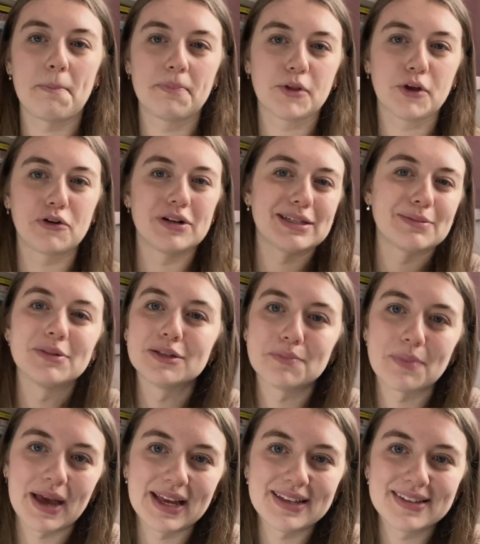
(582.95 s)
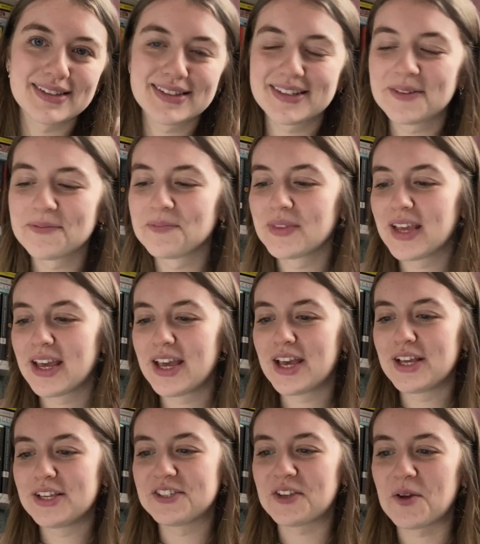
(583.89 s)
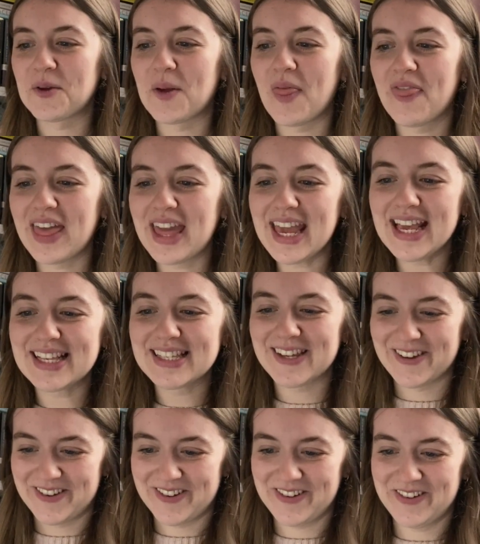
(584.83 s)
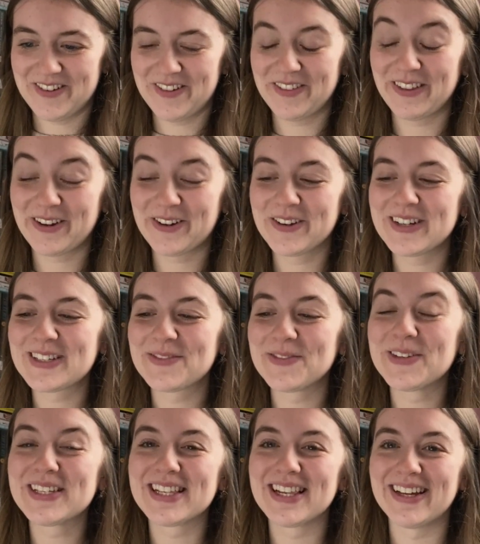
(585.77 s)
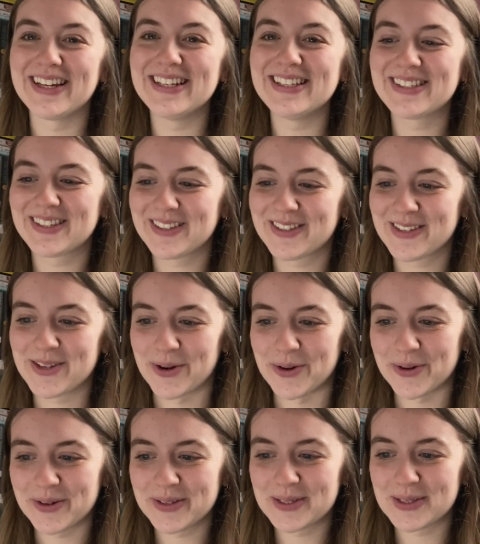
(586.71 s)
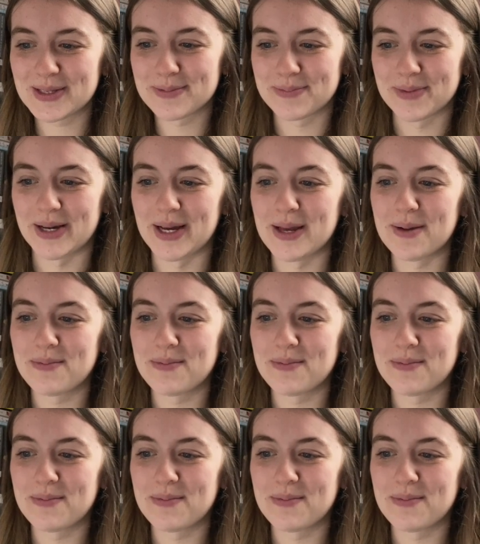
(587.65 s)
Christmas based. So these are the Christmas Lights socks by